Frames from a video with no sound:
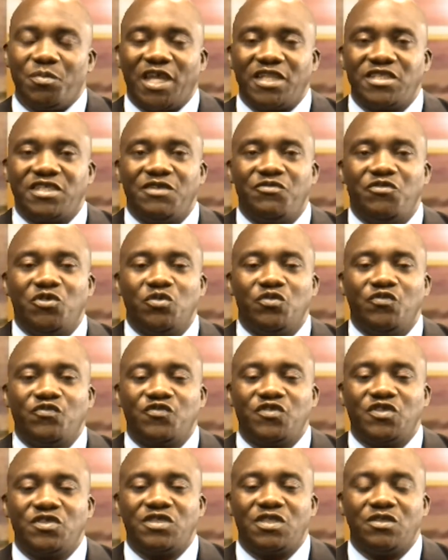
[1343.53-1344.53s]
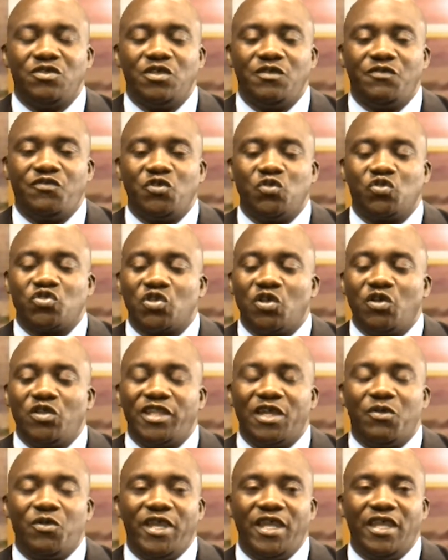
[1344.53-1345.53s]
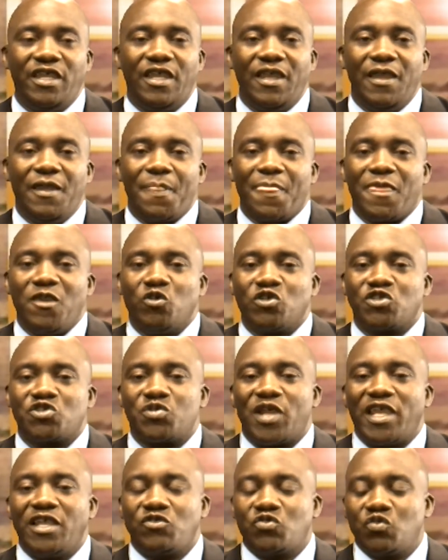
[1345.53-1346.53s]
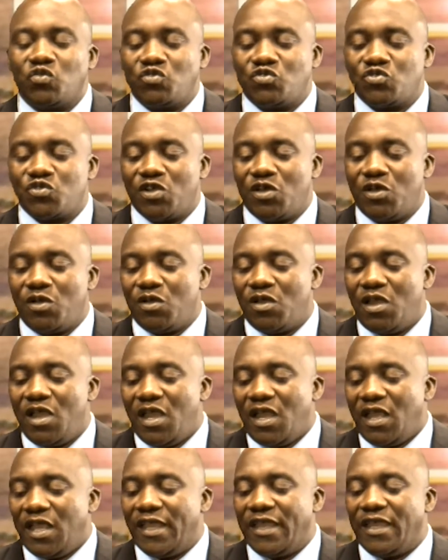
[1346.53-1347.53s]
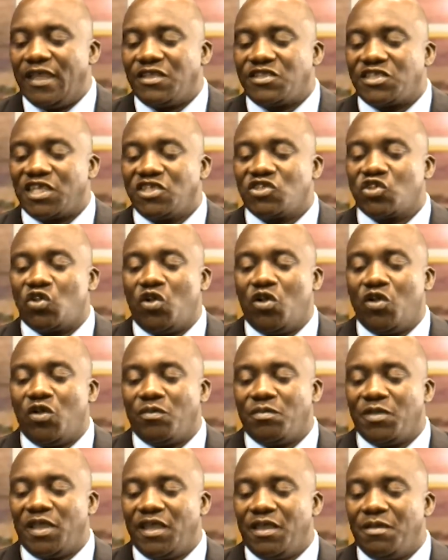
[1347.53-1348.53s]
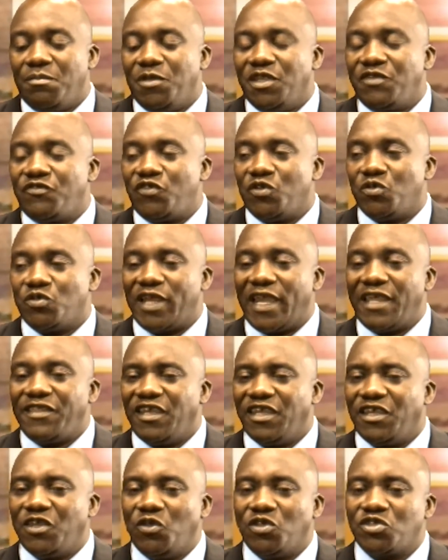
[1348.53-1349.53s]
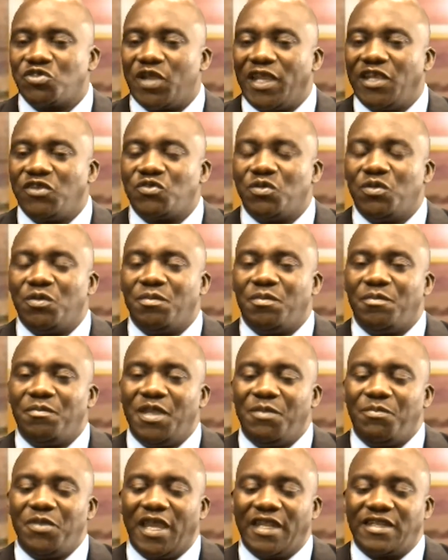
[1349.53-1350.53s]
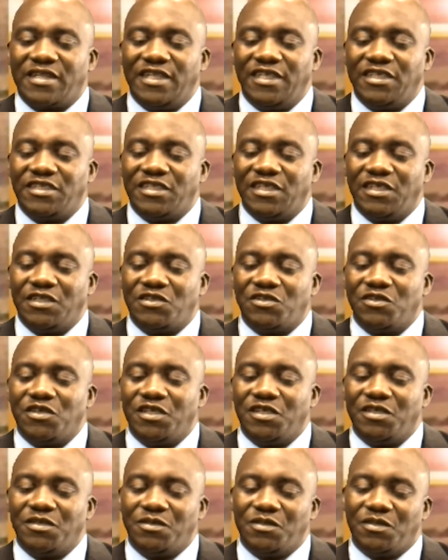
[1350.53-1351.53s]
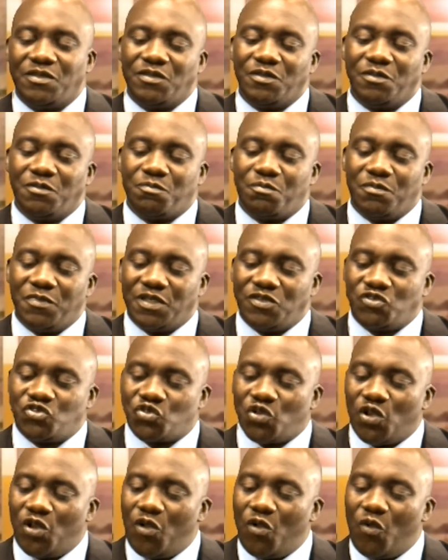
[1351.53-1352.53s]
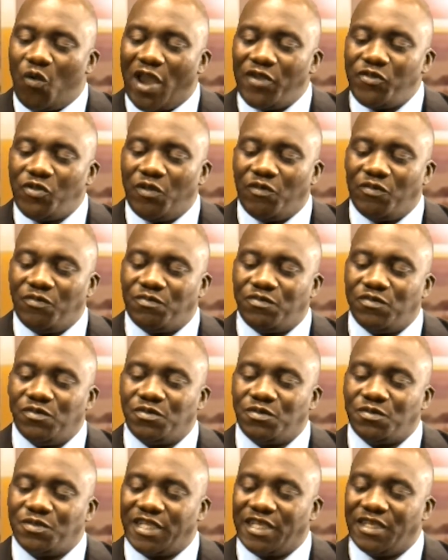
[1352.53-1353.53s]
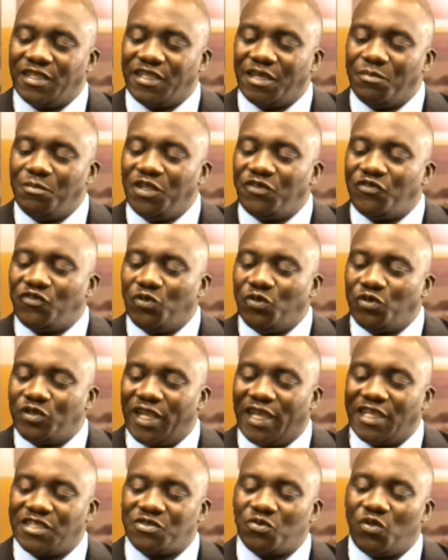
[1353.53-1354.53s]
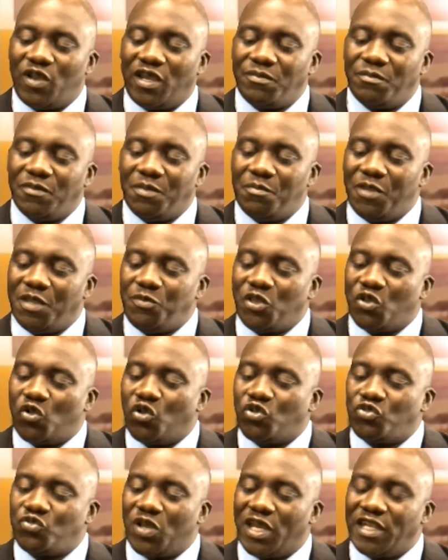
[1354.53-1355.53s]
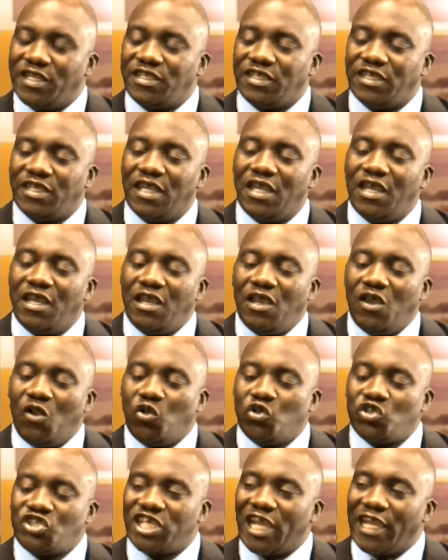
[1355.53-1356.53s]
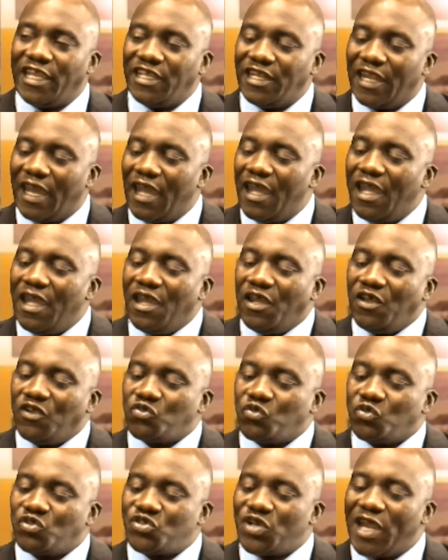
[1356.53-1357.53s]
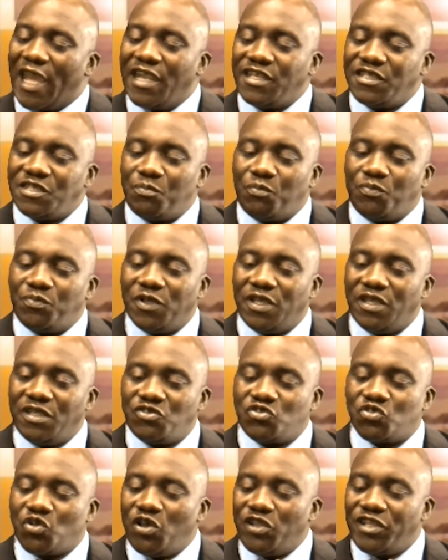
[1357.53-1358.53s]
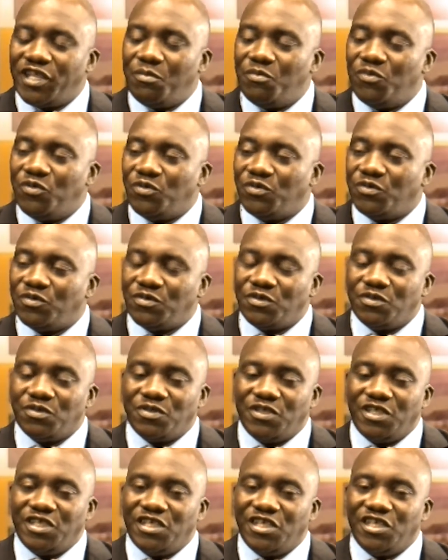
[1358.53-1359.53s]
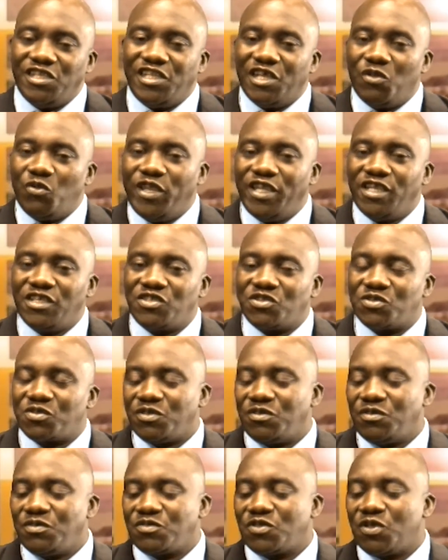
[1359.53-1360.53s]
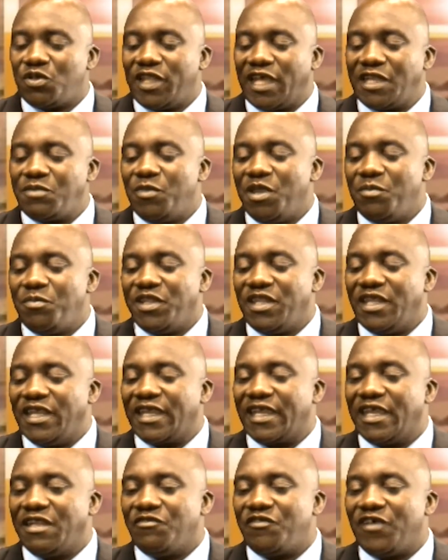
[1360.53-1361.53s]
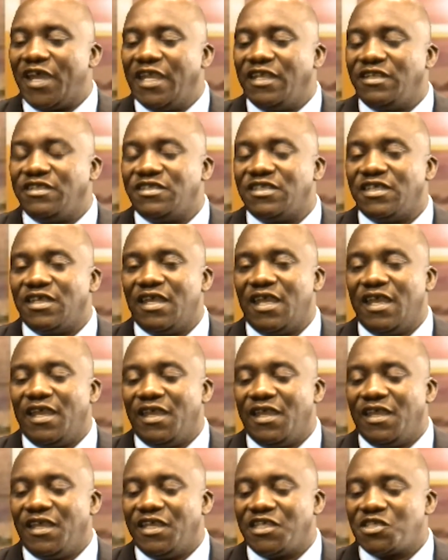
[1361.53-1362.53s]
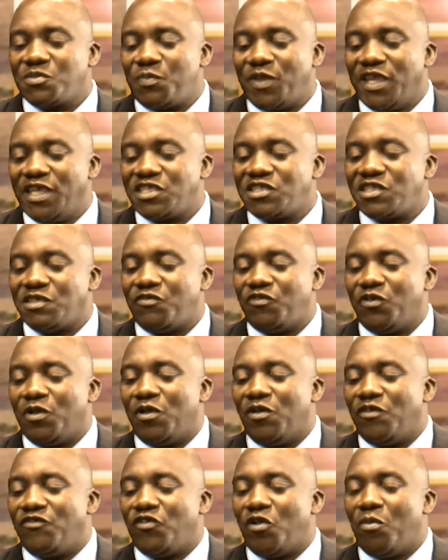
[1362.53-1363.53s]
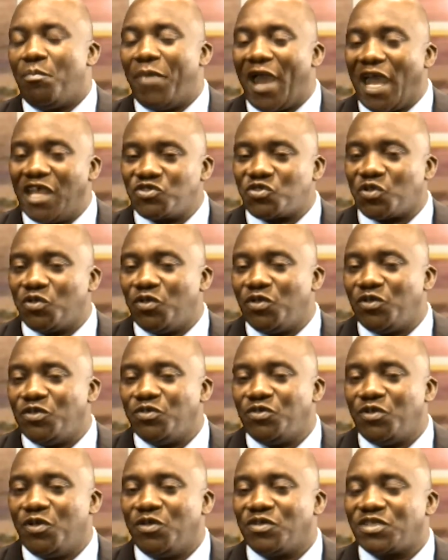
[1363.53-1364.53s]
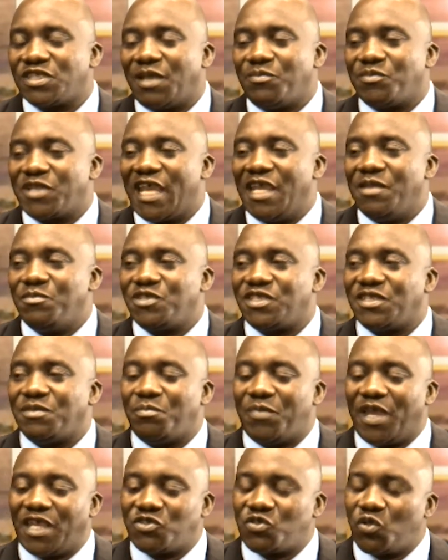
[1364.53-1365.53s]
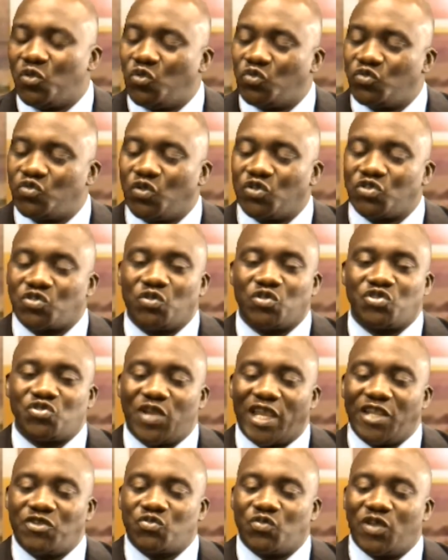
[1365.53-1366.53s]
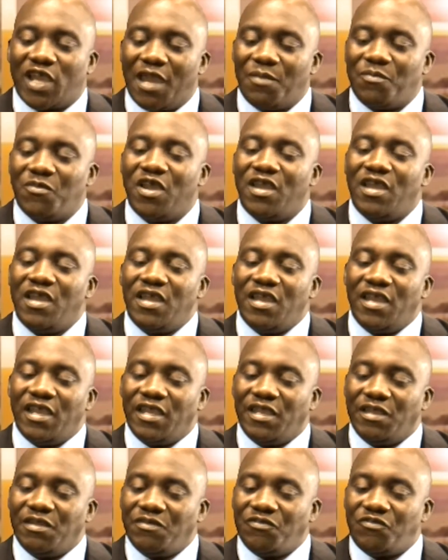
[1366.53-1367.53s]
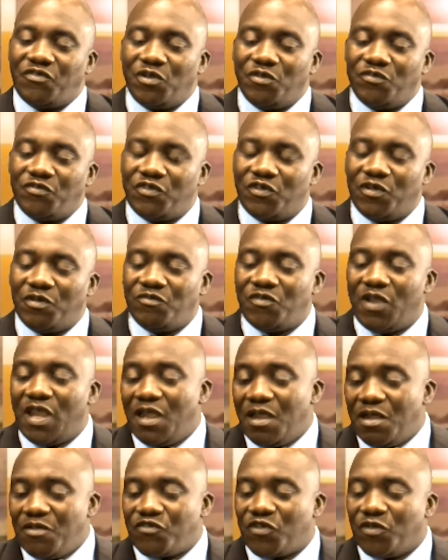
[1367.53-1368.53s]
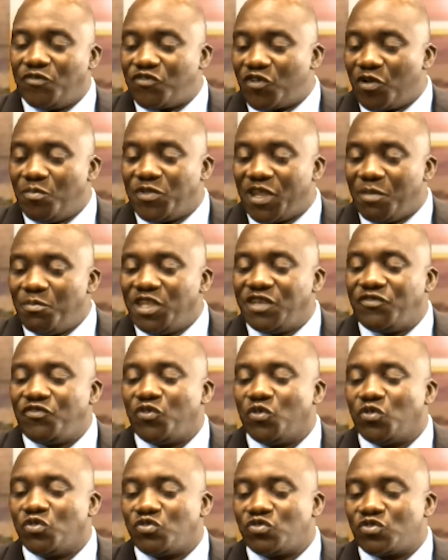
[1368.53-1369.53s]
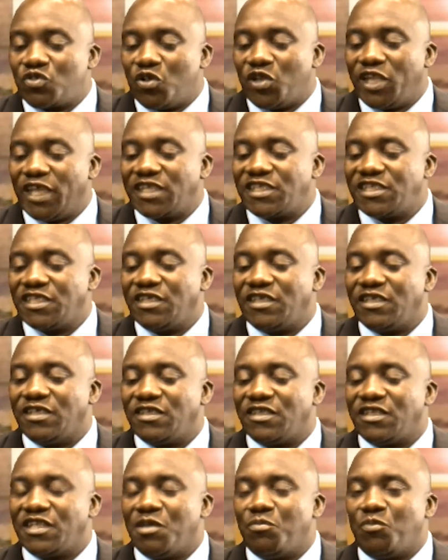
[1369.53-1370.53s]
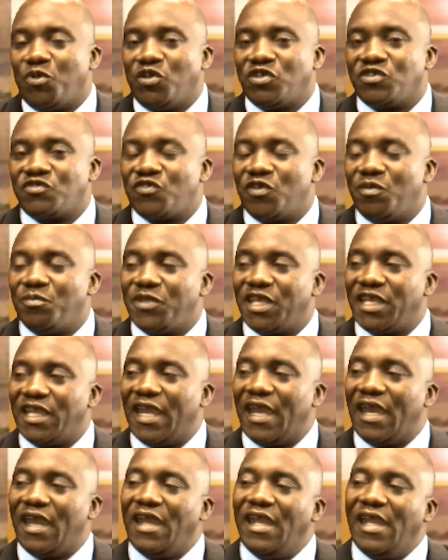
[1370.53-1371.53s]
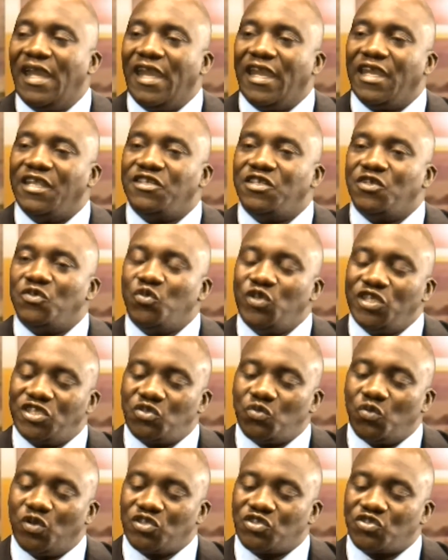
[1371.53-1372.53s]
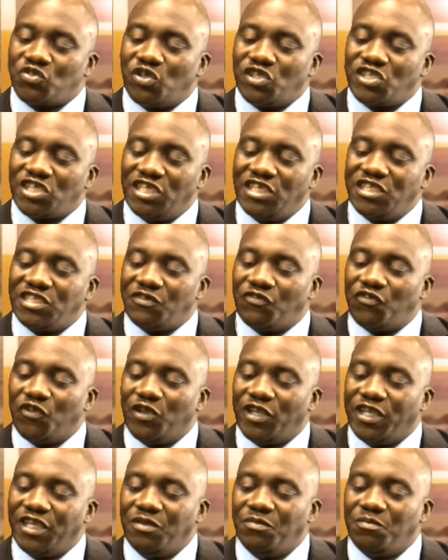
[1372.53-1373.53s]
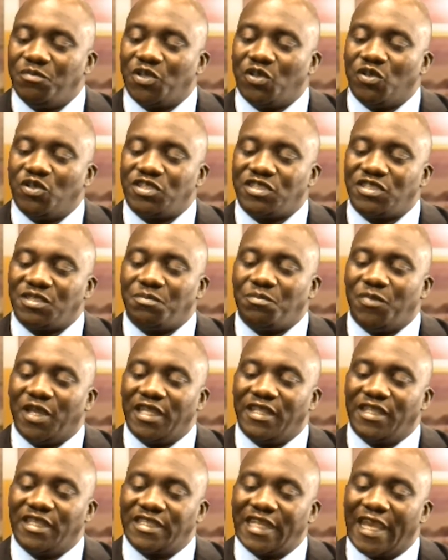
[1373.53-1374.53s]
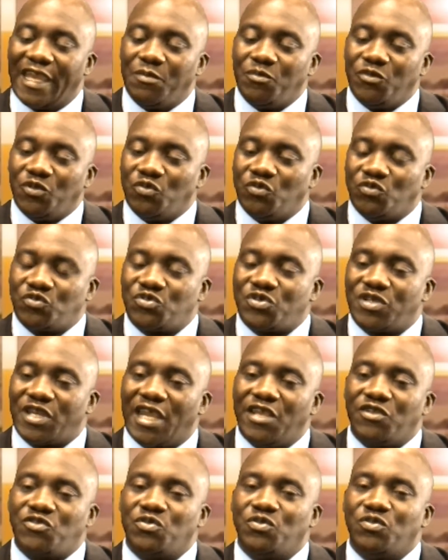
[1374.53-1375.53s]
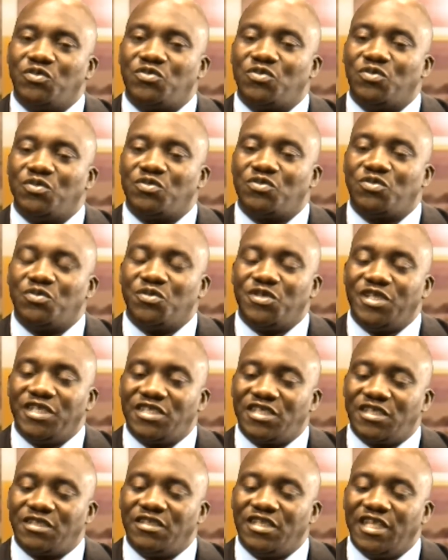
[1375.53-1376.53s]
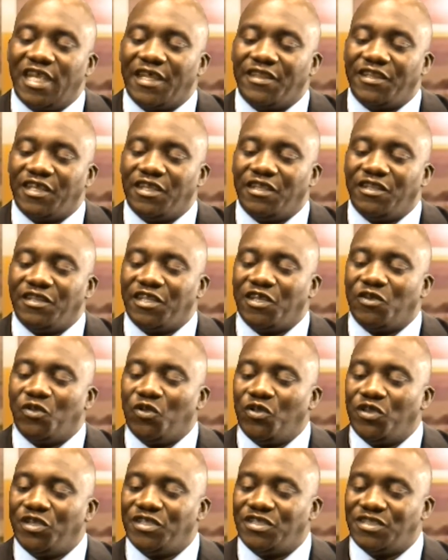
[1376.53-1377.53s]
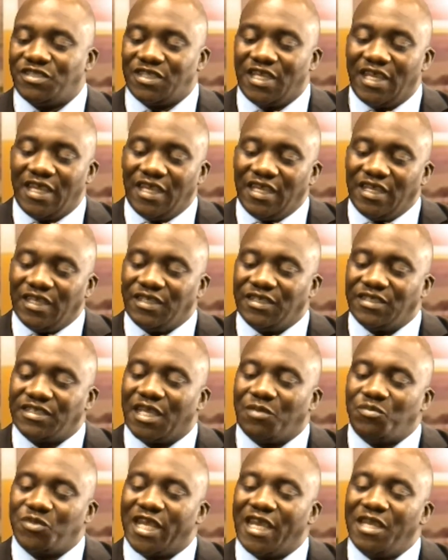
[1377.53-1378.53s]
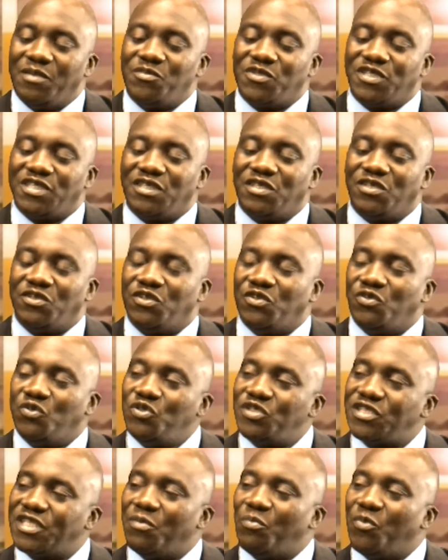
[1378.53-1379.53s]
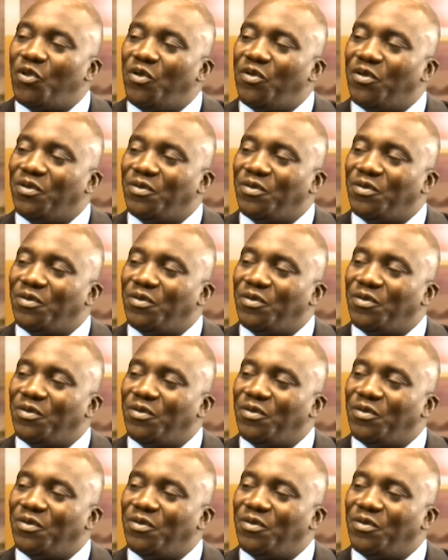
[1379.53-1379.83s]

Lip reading: But if you saw the way he was trying to draw Zesco midfield, I think he was trying to maybe at least draw one of the midfielders, maybe Kondwani or Chaila, to try and draw them in the wings, so that maybe they can find a space for Bazo. You know, sometimes Bazo would also try to come from the midfield, collecting the balls from there, and which was not easy for him, because by the time you try to reach near the goal, is sometimes he lose the ball.